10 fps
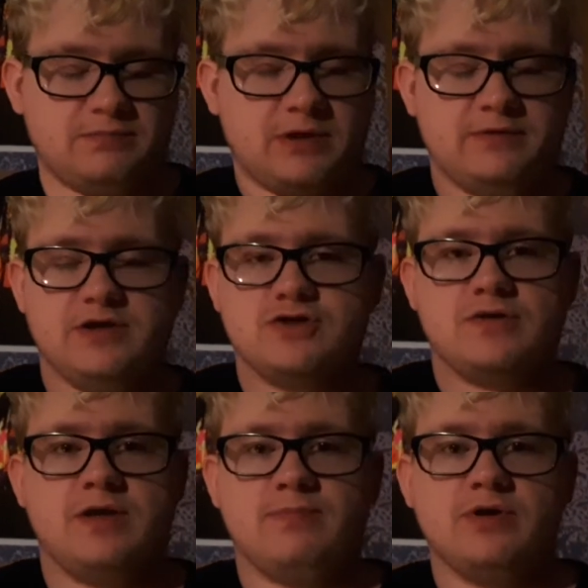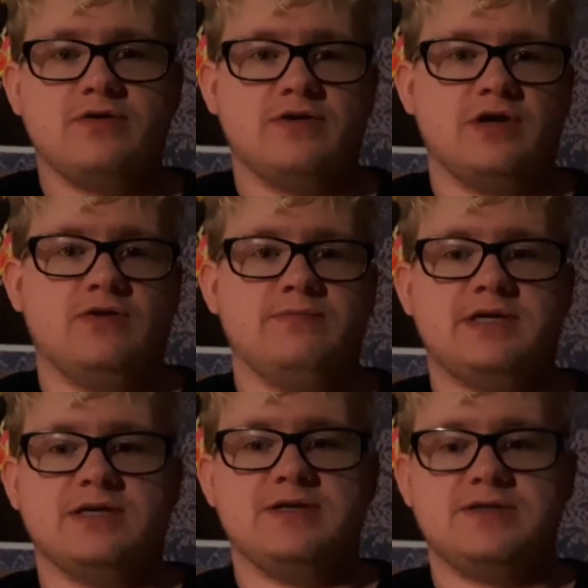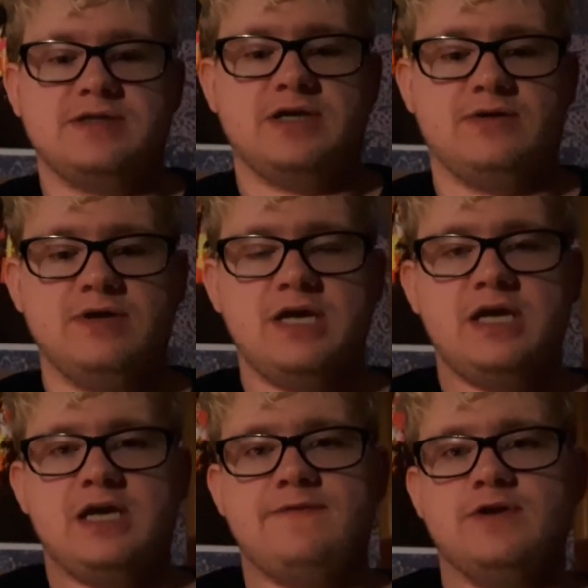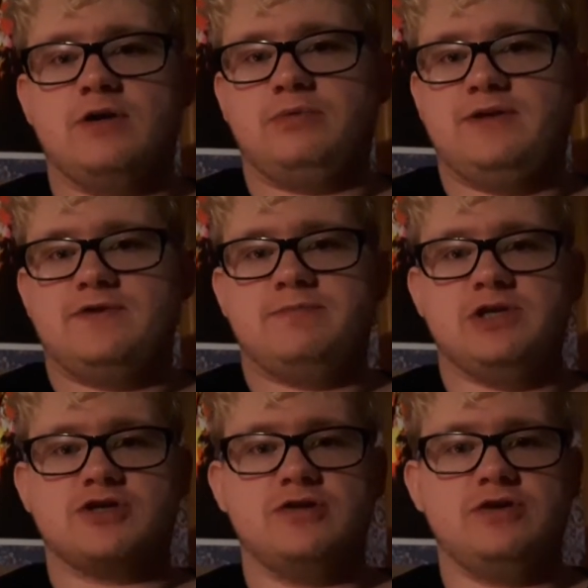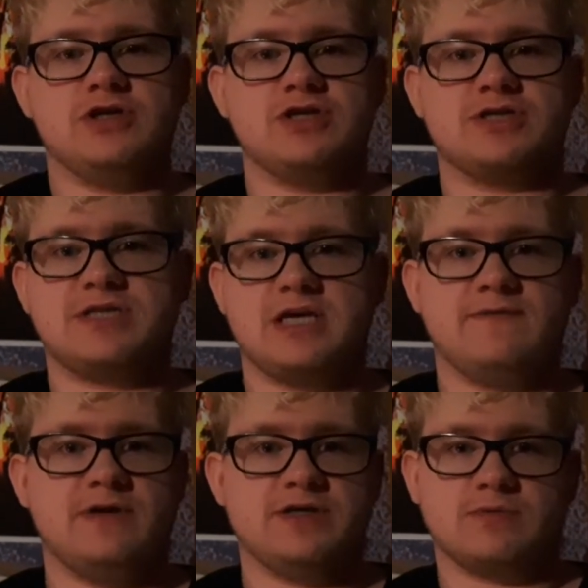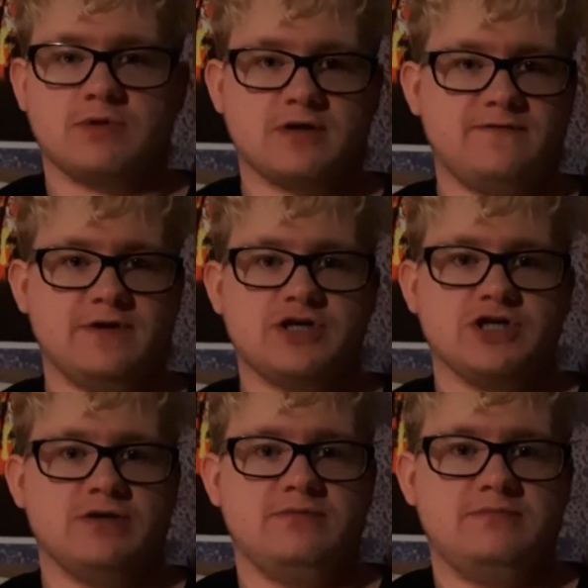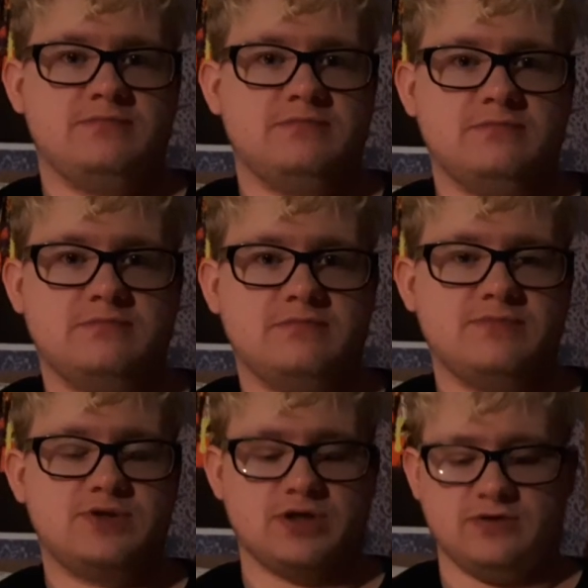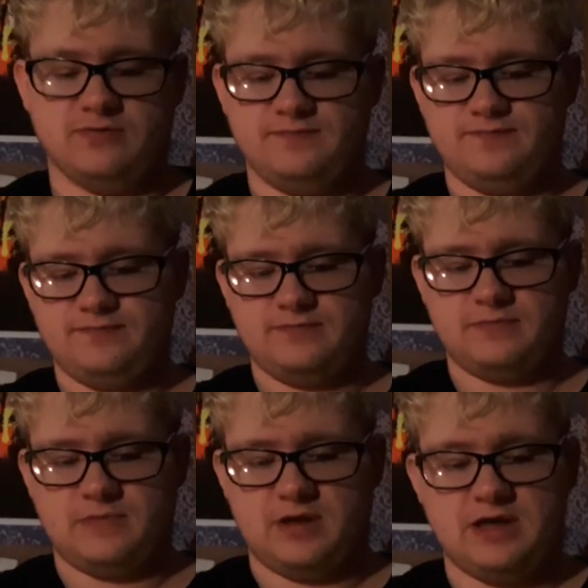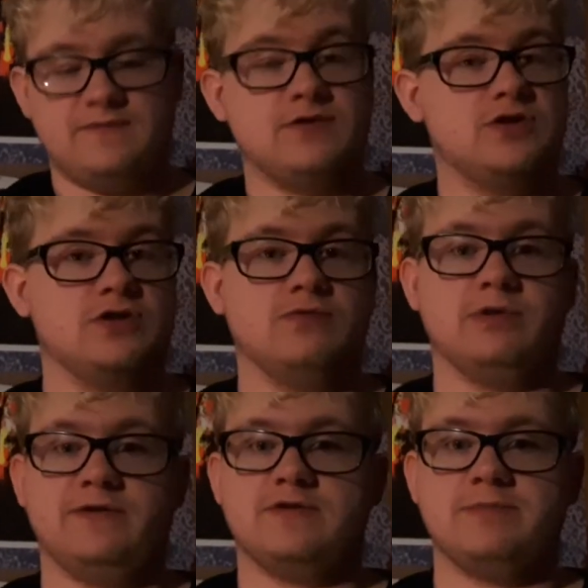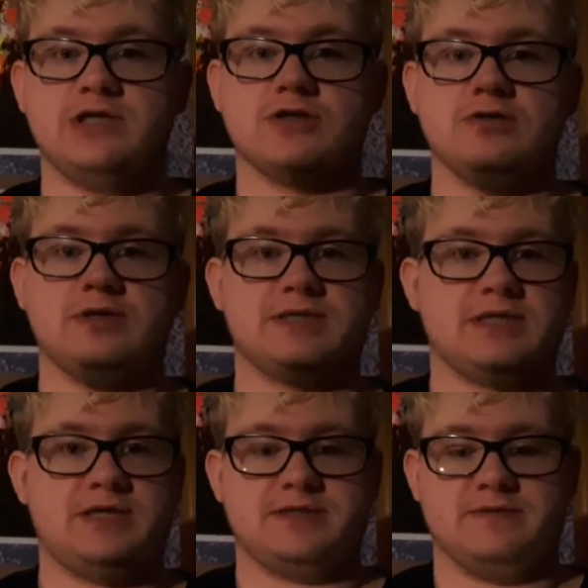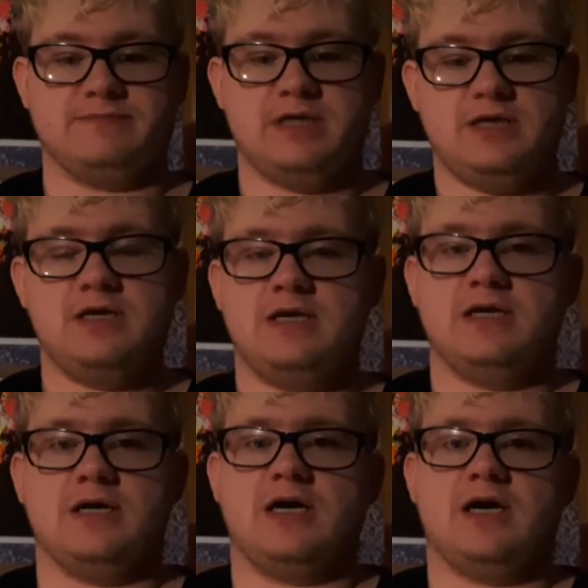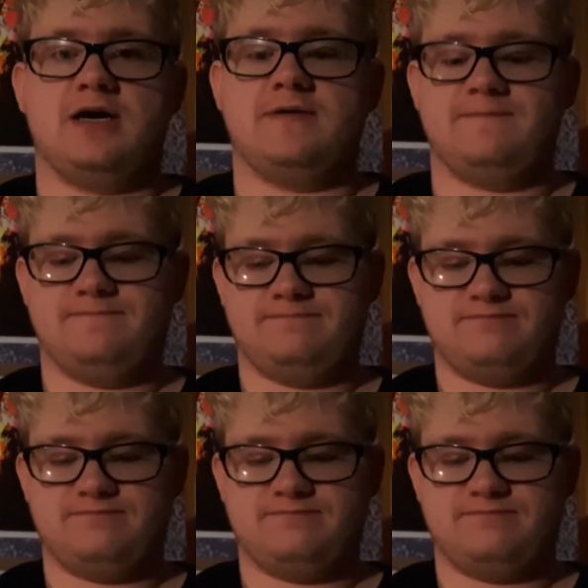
probably enjoy the book though, because you know, if you don't believe it to be true, you can just think of it as a work of fiction. So, and if you do believe it to be true, that's awesome. Um,